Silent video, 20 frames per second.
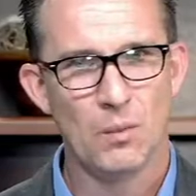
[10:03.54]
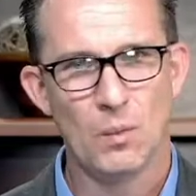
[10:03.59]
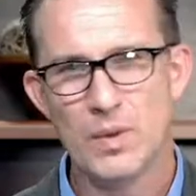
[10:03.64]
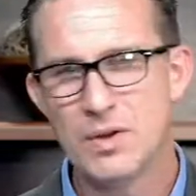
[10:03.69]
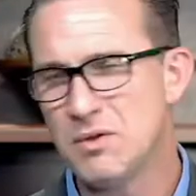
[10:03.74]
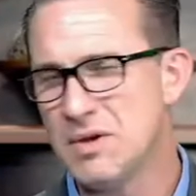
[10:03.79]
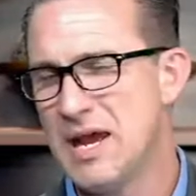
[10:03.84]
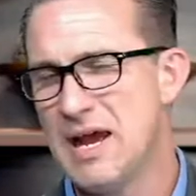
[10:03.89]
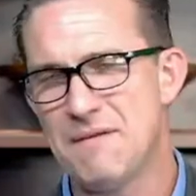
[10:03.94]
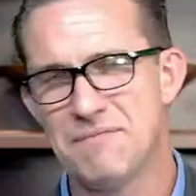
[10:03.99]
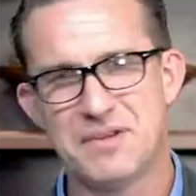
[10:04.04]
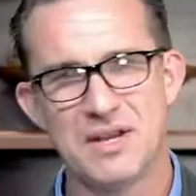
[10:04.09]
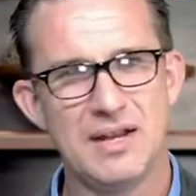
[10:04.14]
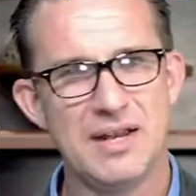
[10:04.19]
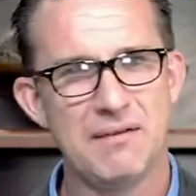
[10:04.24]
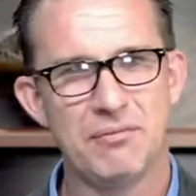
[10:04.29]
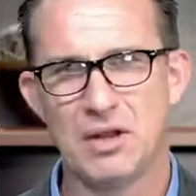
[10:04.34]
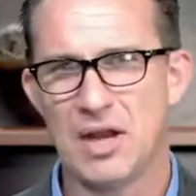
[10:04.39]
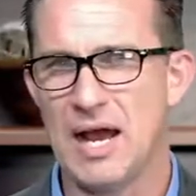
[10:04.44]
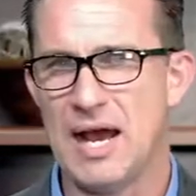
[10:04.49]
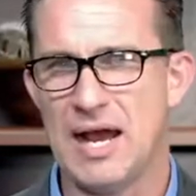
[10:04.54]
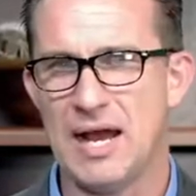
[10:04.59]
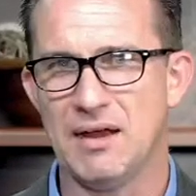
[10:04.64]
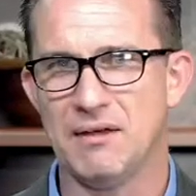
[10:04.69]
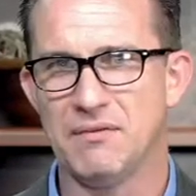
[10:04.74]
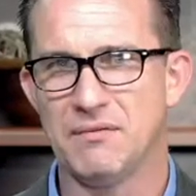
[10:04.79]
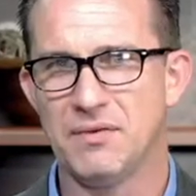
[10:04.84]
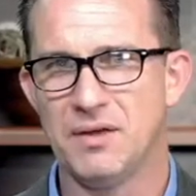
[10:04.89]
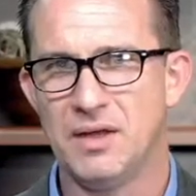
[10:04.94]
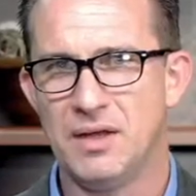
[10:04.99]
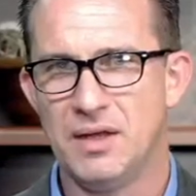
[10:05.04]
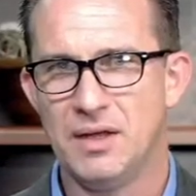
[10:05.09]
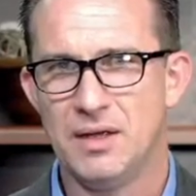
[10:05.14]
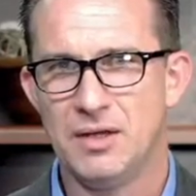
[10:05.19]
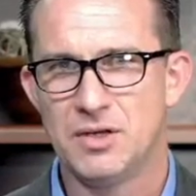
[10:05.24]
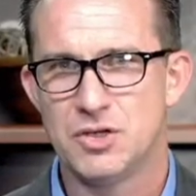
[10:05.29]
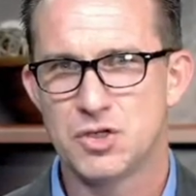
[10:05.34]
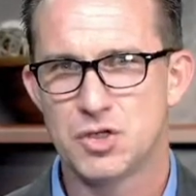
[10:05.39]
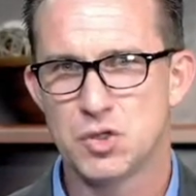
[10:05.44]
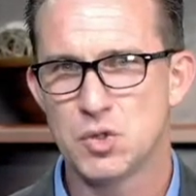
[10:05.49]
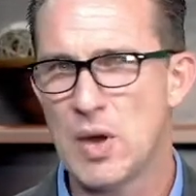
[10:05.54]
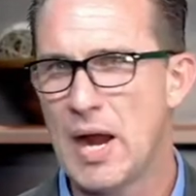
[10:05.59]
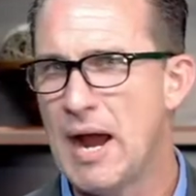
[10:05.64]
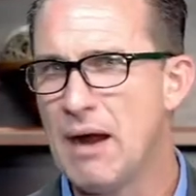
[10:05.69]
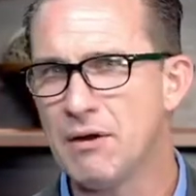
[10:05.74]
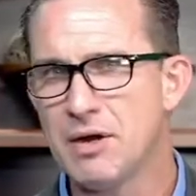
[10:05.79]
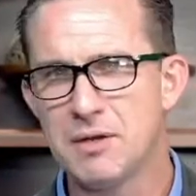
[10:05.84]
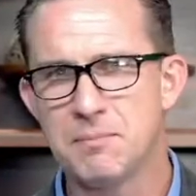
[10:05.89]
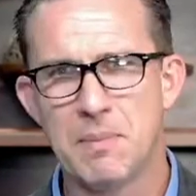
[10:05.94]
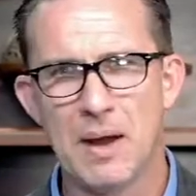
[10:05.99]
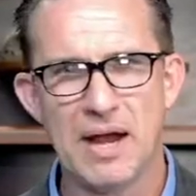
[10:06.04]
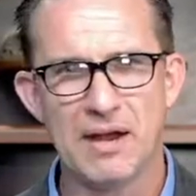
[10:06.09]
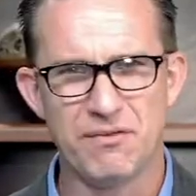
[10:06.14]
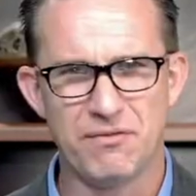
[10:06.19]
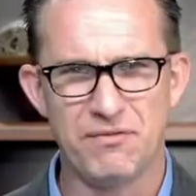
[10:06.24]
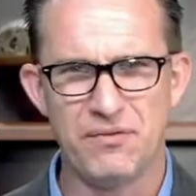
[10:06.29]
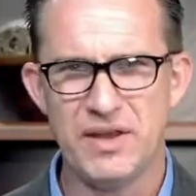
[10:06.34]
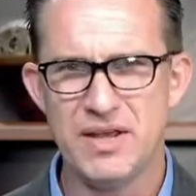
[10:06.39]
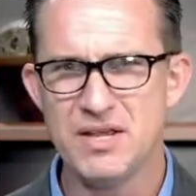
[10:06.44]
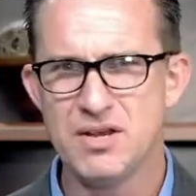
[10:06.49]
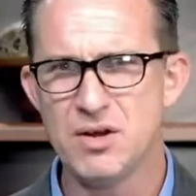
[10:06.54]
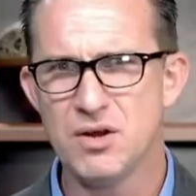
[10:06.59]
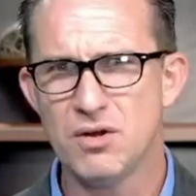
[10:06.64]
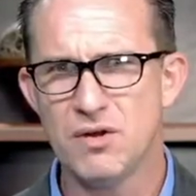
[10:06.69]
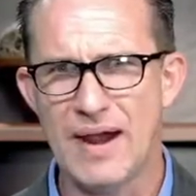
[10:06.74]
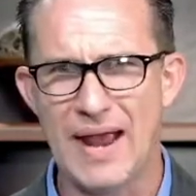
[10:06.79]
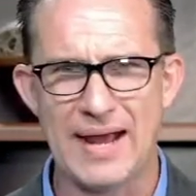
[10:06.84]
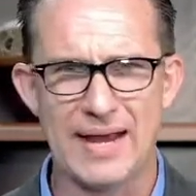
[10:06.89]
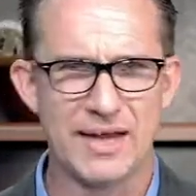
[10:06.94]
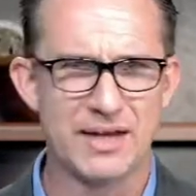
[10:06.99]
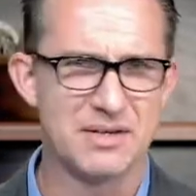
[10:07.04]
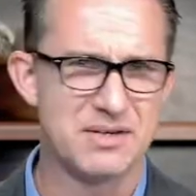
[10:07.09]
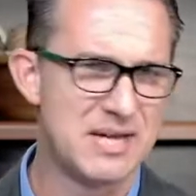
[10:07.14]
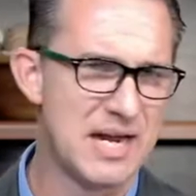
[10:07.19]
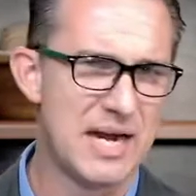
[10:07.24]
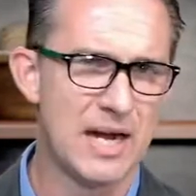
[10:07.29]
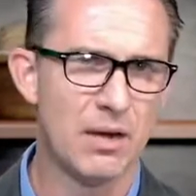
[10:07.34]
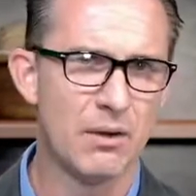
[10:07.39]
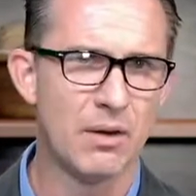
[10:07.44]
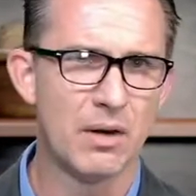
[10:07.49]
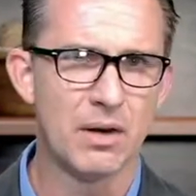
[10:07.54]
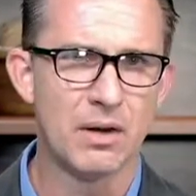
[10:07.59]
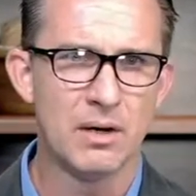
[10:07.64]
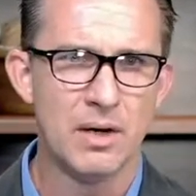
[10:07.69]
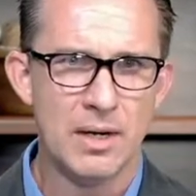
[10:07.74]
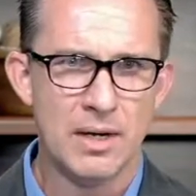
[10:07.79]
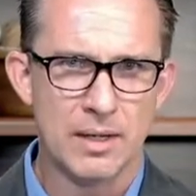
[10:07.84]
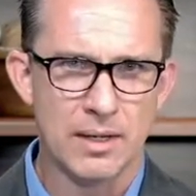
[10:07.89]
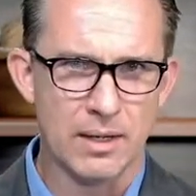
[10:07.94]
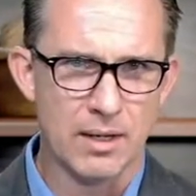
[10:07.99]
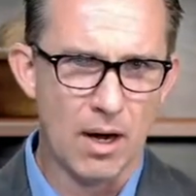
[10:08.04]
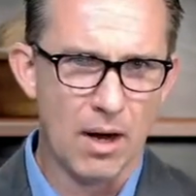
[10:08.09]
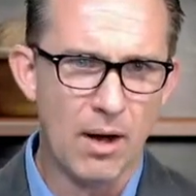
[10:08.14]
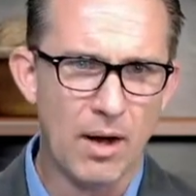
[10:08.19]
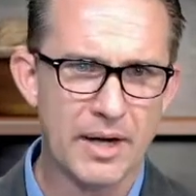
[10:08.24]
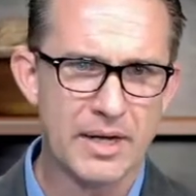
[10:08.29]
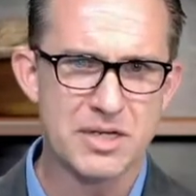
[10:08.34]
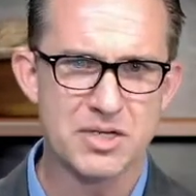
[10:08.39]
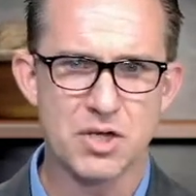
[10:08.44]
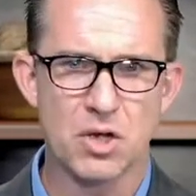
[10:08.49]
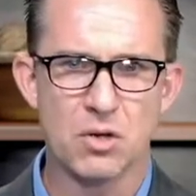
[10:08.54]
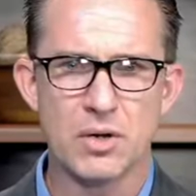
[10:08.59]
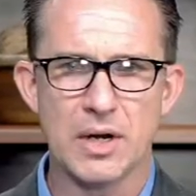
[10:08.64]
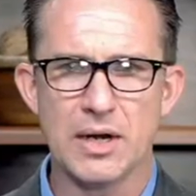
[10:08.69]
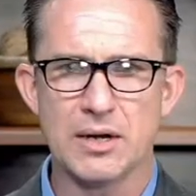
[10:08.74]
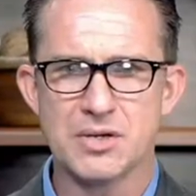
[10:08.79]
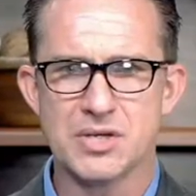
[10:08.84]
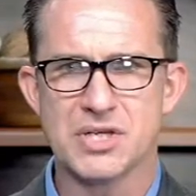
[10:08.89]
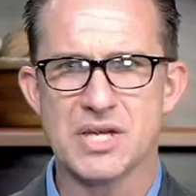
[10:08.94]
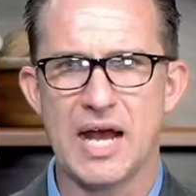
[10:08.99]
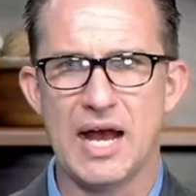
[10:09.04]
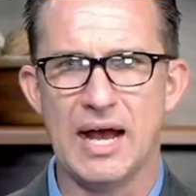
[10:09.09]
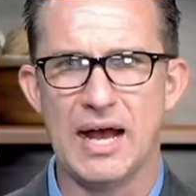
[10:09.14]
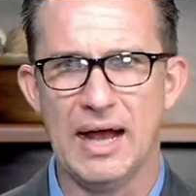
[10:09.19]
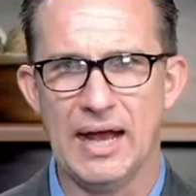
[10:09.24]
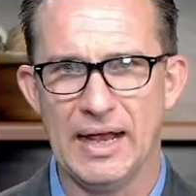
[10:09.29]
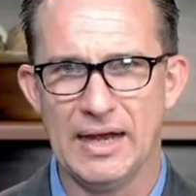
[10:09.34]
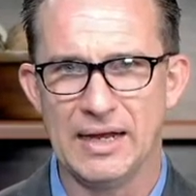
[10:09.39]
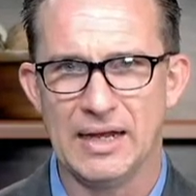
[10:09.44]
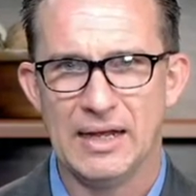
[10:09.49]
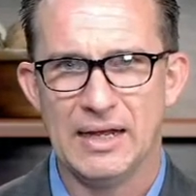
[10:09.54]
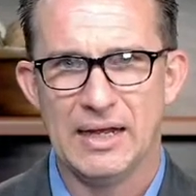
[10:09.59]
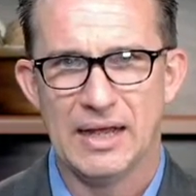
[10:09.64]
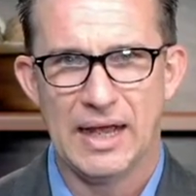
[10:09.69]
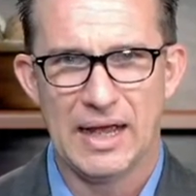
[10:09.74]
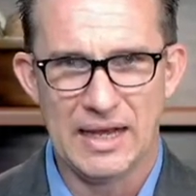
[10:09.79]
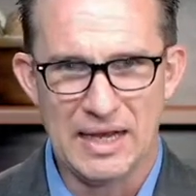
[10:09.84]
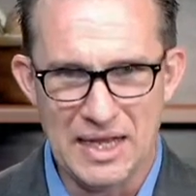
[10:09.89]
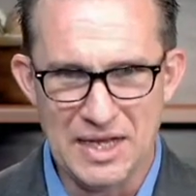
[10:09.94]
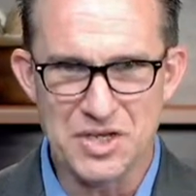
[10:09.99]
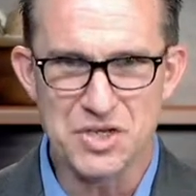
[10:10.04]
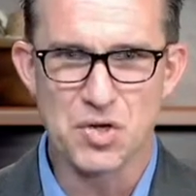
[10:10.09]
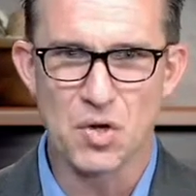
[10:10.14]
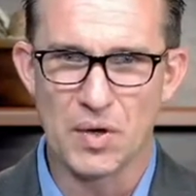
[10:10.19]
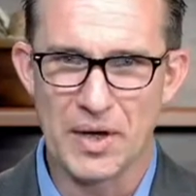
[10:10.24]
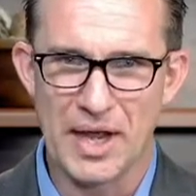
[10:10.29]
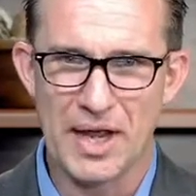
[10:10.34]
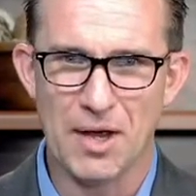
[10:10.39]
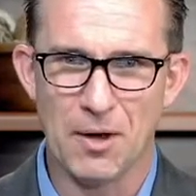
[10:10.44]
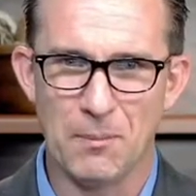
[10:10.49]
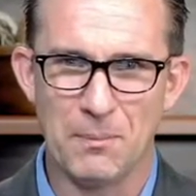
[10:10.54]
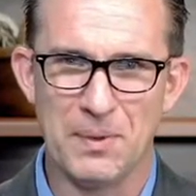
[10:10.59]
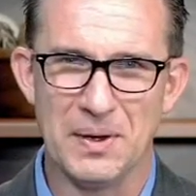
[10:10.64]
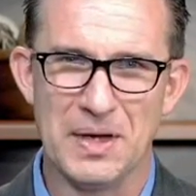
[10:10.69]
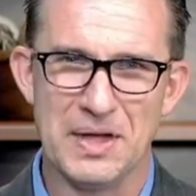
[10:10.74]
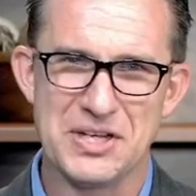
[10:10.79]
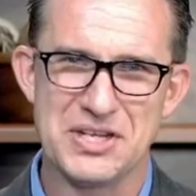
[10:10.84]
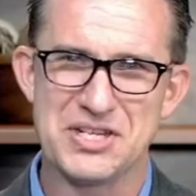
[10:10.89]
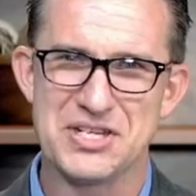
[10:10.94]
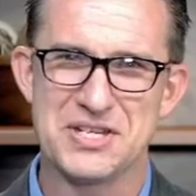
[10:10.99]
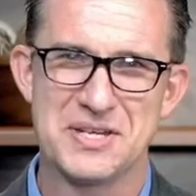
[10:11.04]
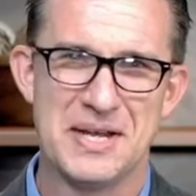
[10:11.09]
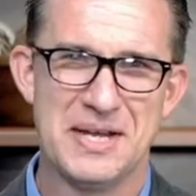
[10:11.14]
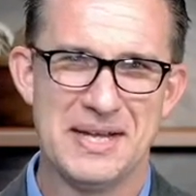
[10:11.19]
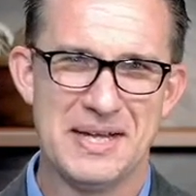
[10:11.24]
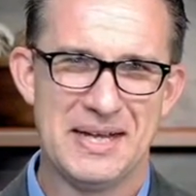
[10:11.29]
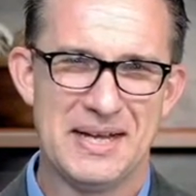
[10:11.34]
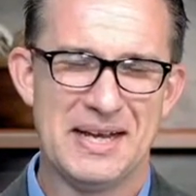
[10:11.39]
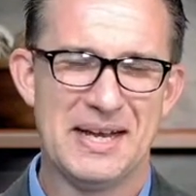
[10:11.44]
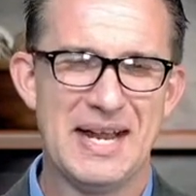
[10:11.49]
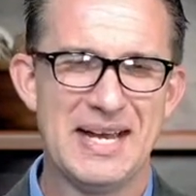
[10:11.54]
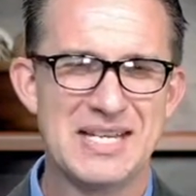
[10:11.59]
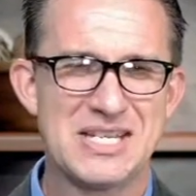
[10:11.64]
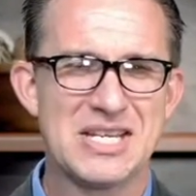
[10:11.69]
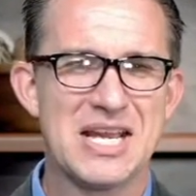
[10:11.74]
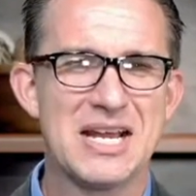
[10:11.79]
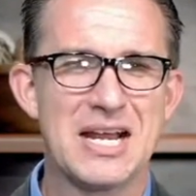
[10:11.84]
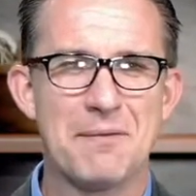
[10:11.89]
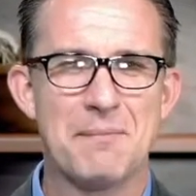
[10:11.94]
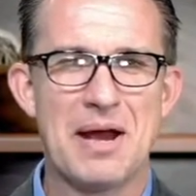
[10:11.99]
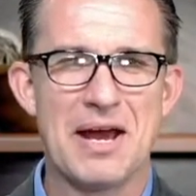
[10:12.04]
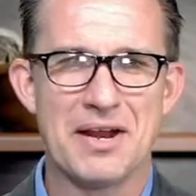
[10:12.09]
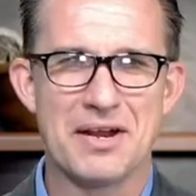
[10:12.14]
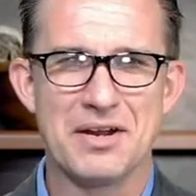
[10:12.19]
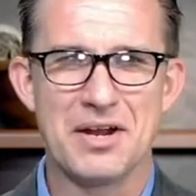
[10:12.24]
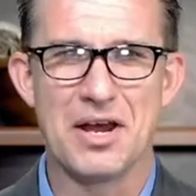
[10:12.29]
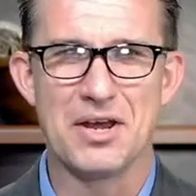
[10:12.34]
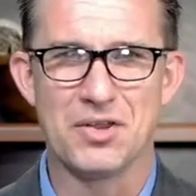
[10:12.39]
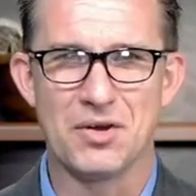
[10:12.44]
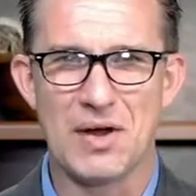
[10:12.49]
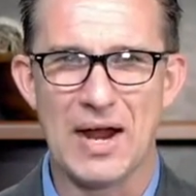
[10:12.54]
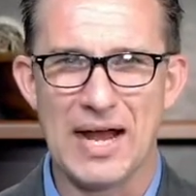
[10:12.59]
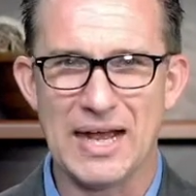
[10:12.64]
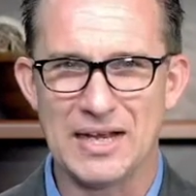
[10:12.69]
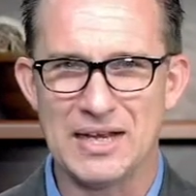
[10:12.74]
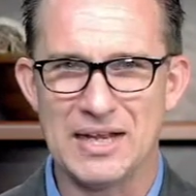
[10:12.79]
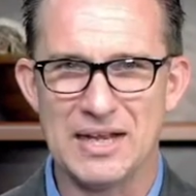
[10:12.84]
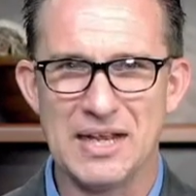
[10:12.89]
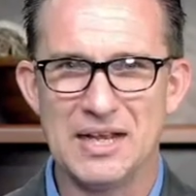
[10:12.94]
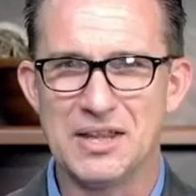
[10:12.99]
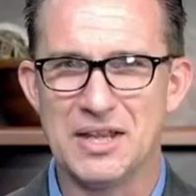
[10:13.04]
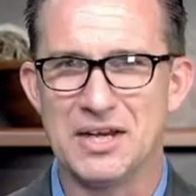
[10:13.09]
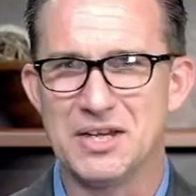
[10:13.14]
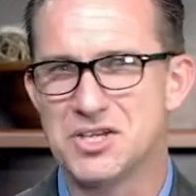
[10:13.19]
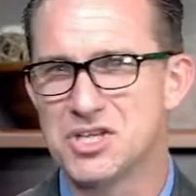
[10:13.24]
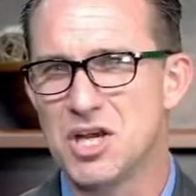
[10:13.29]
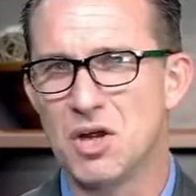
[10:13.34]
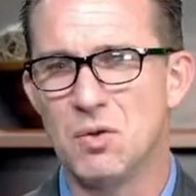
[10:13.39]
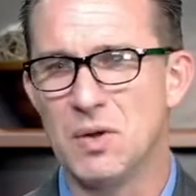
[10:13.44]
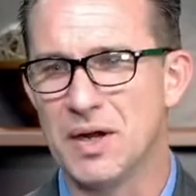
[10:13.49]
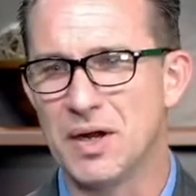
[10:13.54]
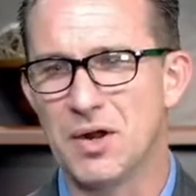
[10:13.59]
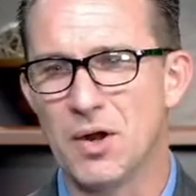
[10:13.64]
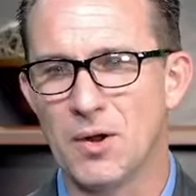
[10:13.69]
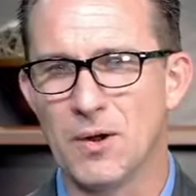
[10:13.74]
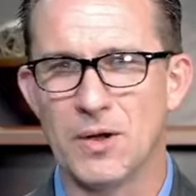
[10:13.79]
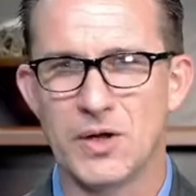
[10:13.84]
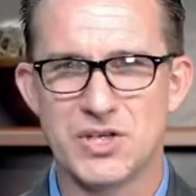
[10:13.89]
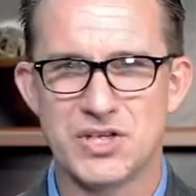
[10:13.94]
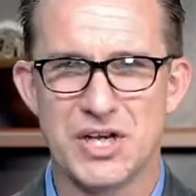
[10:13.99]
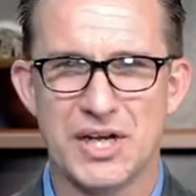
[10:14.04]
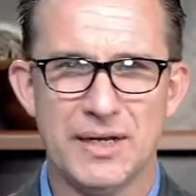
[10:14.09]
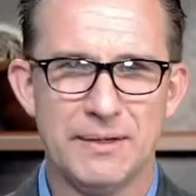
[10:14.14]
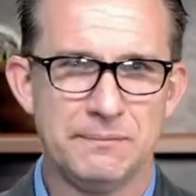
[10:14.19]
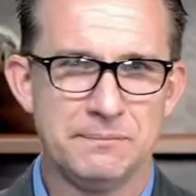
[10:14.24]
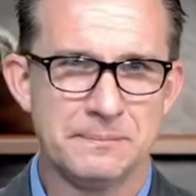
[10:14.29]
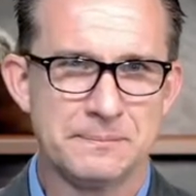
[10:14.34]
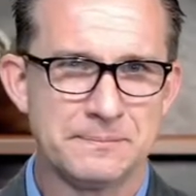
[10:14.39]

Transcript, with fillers: we don't have to live a life shrouded by fear and in terror, God is on our side and He's going to help us. Let's think about another idea that is so encouraging